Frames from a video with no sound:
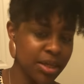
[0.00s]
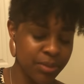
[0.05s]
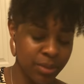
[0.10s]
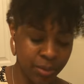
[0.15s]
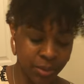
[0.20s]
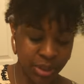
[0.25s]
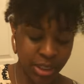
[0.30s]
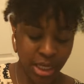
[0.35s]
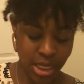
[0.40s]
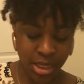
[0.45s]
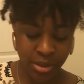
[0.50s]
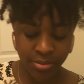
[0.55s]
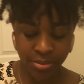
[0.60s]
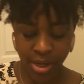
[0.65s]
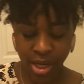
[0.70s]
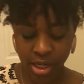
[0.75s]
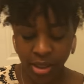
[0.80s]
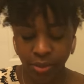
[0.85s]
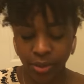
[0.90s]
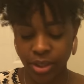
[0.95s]
keep on with the Eden
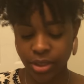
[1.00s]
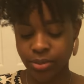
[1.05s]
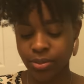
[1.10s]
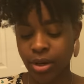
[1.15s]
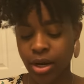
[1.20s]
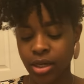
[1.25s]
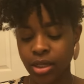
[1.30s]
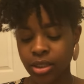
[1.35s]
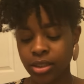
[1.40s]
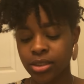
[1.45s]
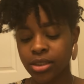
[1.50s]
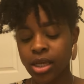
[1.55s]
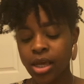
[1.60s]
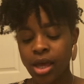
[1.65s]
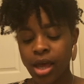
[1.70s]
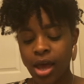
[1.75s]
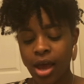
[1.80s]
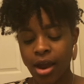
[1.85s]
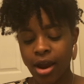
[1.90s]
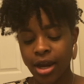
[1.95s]
Body Works products.
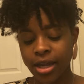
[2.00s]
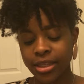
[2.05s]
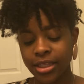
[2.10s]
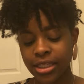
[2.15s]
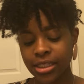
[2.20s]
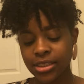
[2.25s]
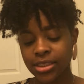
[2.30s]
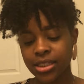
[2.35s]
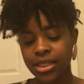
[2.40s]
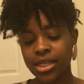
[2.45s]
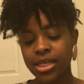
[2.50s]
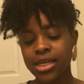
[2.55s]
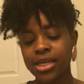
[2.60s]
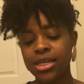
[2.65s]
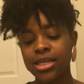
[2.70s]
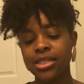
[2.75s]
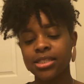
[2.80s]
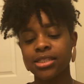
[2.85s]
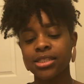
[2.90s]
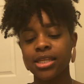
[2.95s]
All right, this
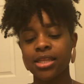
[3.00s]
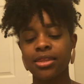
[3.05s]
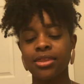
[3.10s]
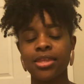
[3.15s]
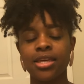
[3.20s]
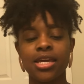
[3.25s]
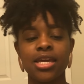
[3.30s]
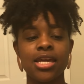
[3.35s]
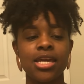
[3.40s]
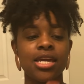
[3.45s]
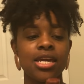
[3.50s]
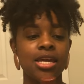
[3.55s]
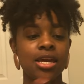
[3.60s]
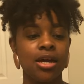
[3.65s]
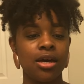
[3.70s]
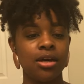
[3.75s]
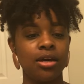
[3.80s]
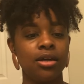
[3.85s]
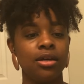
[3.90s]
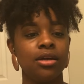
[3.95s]
is the,
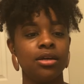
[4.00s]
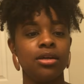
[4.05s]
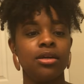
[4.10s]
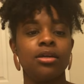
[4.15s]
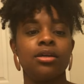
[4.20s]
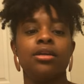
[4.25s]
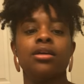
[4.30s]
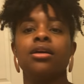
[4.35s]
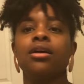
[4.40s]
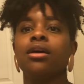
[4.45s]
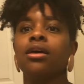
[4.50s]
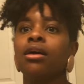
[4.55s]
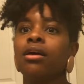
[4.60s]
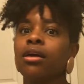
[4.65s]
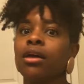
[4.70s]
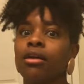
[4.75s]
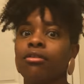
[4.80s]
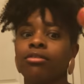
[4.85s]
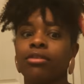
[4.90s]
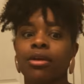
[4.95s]

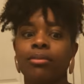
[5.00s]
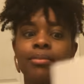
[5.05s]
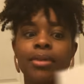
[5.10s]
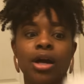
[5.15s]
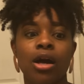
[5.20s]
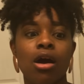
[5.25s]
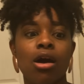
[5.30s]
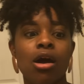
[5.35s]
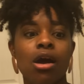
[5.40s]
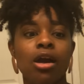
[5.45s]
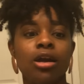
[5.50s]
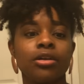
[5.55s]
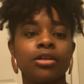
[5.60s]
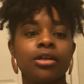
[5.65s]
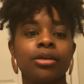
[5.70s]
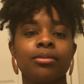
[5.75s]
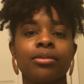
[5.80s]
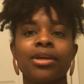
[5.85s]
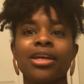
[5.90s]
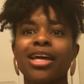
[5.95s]
I flipped my card.
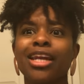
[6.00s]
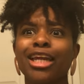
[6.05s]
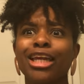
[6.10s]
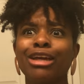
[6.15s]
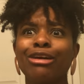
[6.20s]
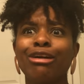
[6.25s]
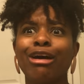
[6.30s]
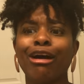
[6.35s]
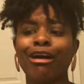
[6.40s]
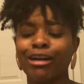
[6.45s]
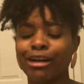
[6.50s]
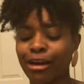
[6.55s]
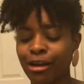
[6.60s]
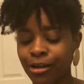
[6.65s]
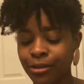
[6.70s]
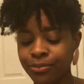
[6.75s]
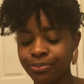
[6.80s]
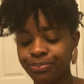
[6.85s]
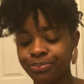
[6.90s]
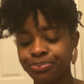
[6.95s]
I have a cute card,
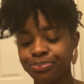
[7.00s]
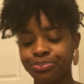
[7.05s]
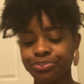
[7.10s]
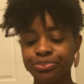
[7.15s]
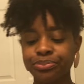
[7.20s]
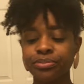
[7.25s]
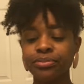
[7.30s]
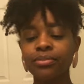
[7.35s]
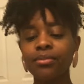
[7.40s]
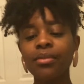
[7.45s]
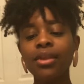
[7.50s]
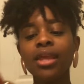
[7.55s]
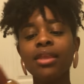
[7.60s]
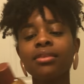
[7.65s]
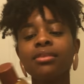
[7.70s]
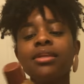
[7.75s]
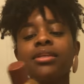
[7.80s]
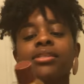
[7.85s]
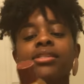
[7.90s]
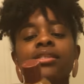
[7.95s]
y'all.
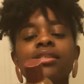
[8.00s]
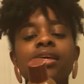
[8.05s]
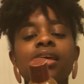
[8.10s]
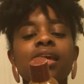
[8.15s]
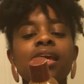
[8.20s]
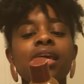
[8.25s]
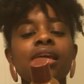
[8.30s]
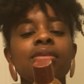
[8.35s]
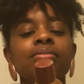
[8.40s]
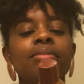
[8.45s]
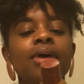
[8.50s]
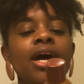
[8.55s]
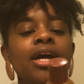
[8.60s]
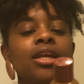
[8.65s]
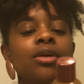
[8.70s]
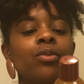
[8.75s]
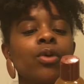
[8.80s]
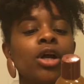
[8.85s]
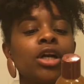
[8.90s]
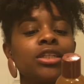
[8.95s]
This is the Eden
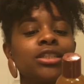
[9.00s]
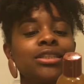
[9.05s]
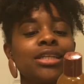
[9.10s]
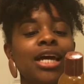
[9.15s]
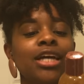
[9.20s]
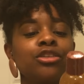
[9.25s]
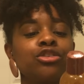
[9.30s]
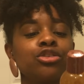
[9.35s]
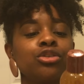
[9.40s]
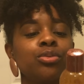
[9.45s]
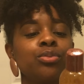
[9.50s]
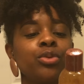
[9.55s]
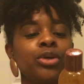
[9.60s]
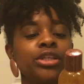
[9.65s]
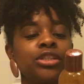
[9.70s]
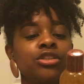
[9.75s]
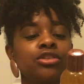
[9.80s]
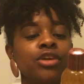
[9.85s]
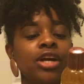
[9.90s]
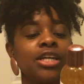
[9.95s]
Body Works Natural
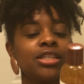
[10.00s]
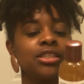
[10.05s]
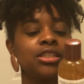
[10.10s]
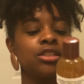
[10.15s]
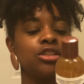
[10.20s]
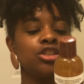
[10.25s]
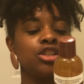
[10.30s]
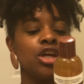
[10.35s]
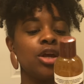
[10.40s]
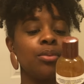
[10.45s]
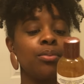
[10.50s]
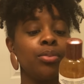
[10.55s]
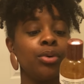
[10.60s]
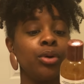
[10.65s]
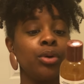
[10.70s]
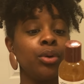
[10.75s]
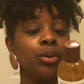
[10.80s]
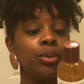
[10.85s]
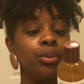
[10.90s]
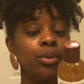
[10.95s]
Moisturizing
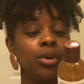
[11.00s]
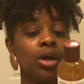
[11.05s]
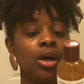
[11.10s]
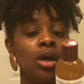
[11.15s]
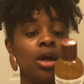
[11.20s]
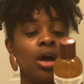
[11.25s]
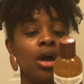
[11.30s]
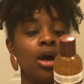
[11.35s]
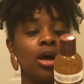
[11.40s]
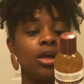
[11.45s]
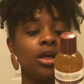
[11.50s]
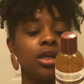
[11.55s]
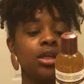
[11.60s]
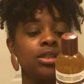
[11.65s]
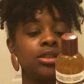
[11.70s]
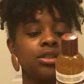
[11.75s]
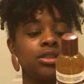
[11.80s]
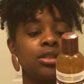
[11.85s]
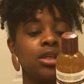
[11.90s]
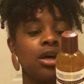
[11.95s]
Shampoo.
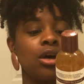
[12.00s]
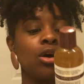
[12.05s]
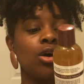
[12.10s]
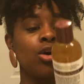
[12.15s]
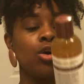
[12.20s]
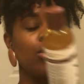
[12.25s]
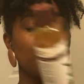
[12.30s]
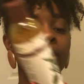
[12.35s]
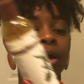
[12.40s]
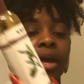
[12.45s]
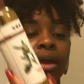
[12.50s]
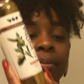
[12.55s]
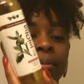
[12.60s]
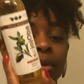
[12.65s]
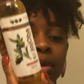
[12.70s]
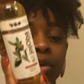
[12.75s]
It's the jojoba and